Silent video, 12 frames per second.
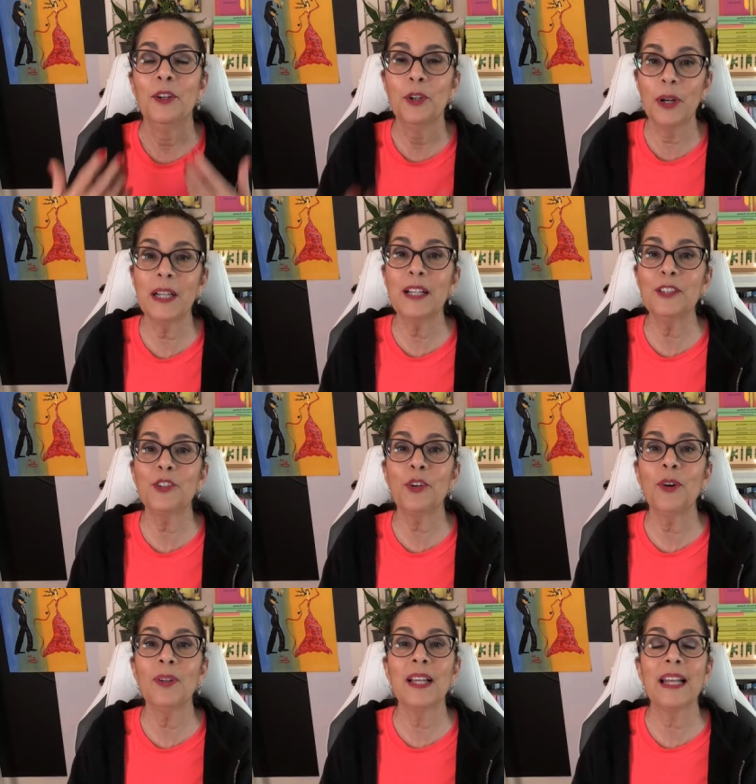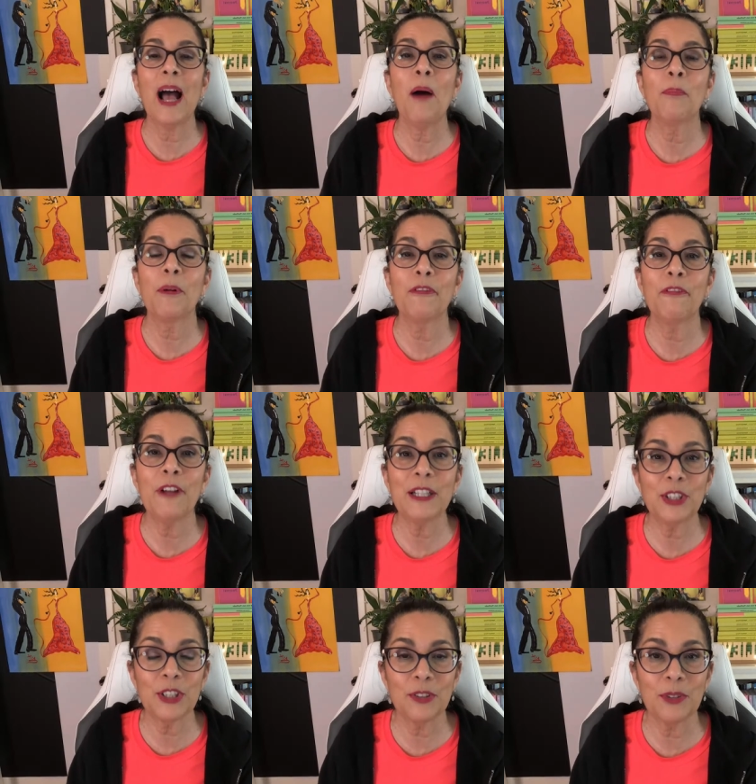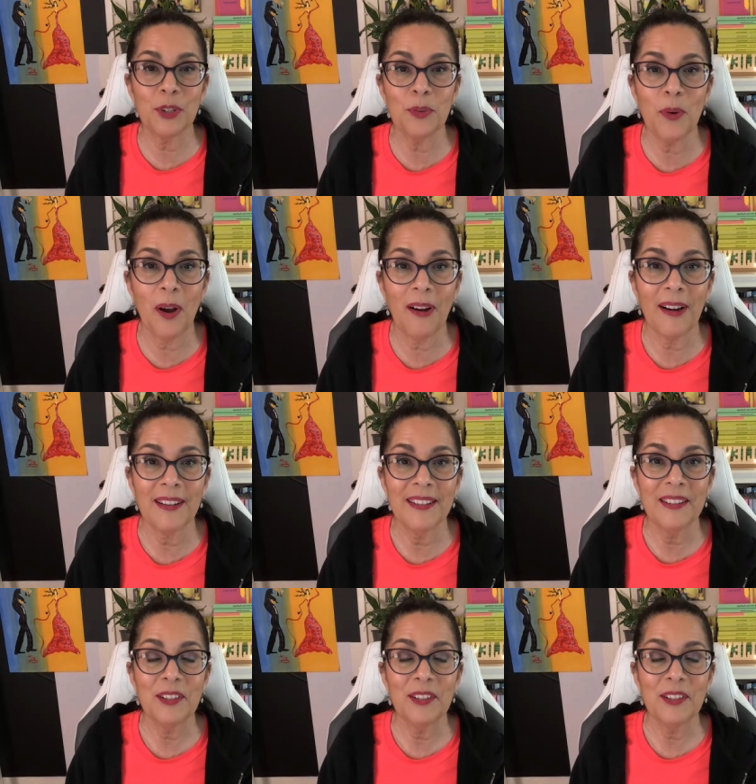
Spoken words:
You're in control at how professional you are.